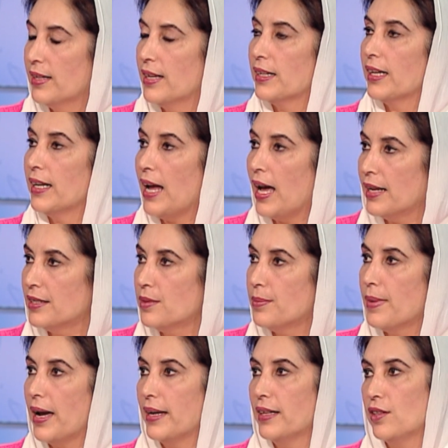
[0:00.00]
that can
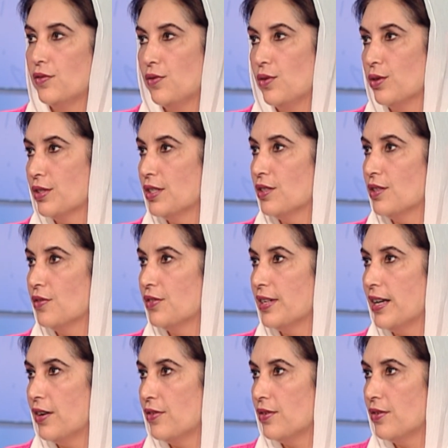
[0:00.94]
undermine the forces of
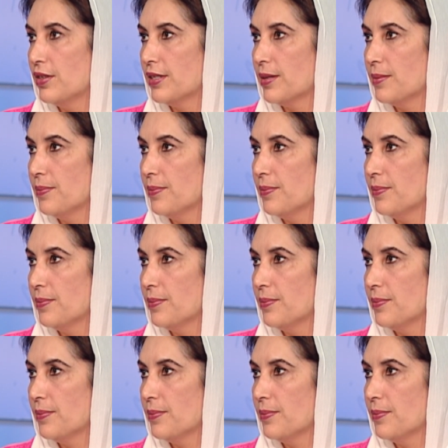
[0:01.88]
terrorism.